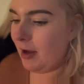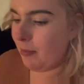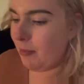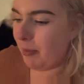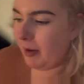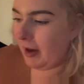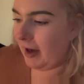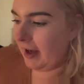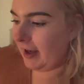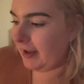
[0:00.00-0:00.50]

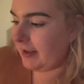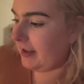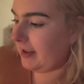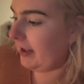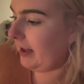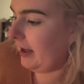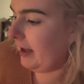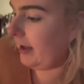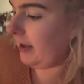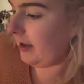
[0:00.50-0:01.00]
But
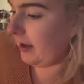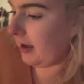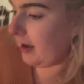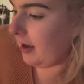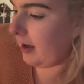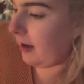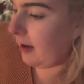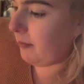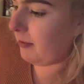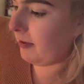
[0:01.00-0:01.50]

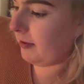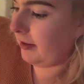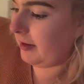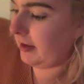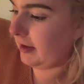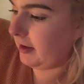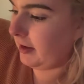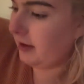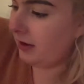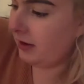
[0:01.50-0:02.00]
I'm,
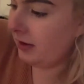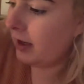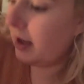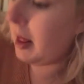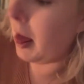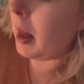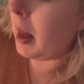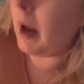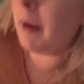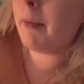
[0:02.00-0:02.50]
in,
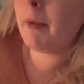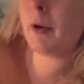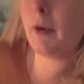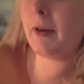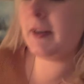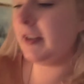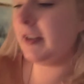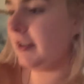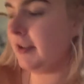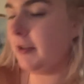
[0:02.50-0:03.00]
I'm going
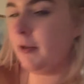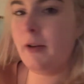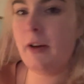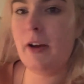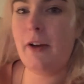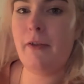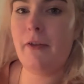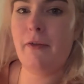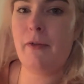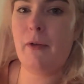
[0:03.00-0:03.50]
to do
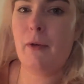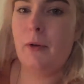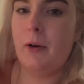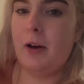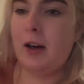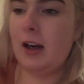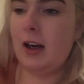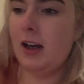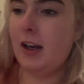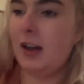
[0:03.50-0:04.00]

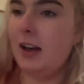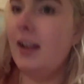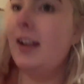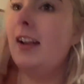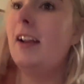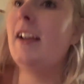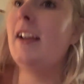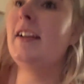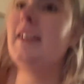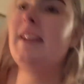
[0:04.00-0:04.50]
four
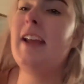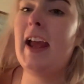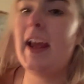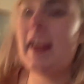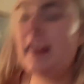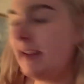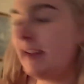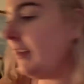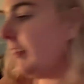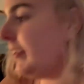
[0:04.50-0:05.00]

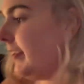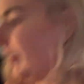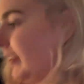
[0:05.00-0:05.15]
tens